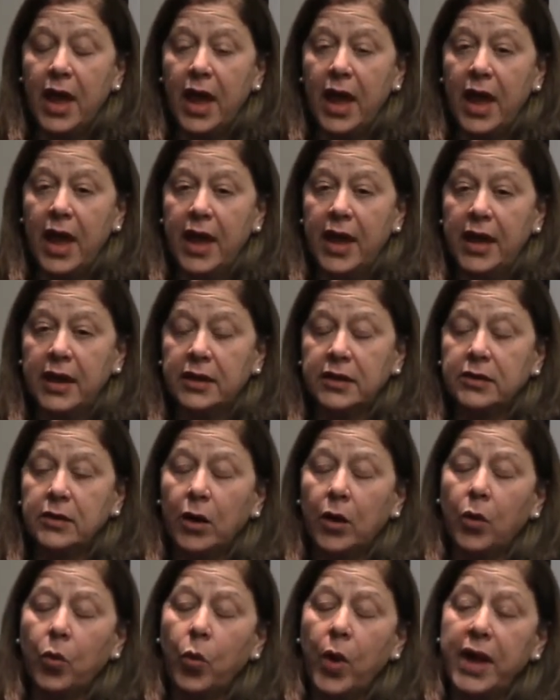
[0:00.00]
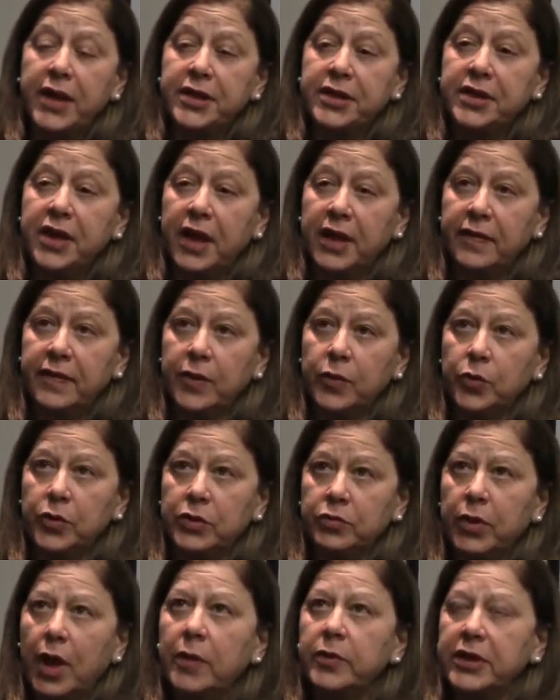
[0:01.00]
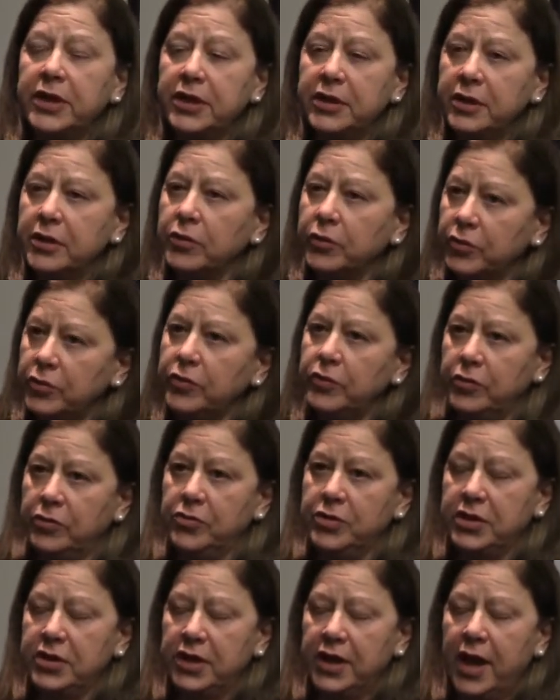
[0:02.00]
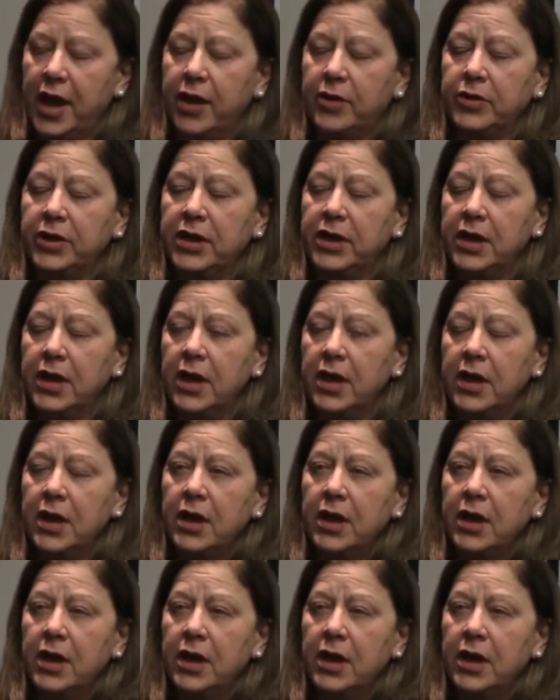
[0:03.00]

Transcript: and a west end that was probably still 2/3 of the county